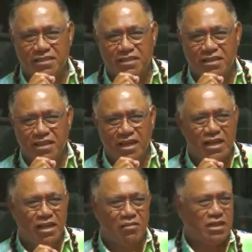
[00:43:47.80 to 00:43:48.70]
And then
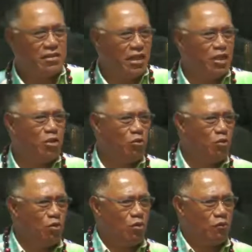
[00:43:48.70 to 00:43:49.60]
I'll say, thank you,
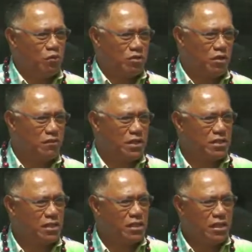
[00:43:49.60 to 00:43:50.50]
Lord, for salvation.
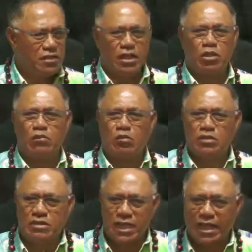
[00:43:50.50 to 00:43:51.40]
Thank you for
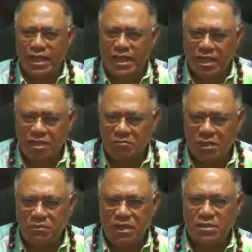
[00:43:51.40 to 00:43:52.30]
dying in my
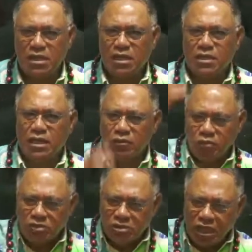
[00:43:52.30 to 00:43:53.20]
place. Thank you for
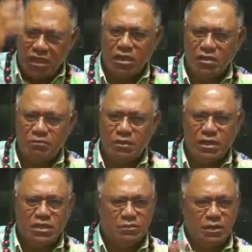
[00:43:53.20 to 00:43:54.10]
taking the
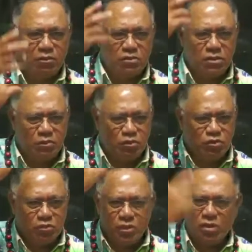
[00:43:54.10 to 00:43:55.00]
punishment that was supposed to
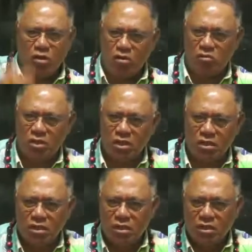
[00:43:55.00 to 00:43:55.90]
be on me.
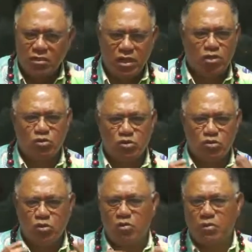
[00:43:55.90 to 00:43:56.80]
Thank you
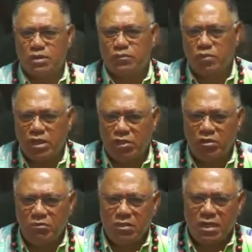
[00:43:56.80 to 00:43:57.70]
so much for
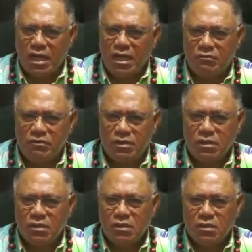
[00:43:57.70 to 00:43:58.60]
giving me life.
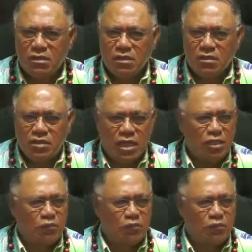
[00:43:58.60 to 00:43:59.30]
Thank you for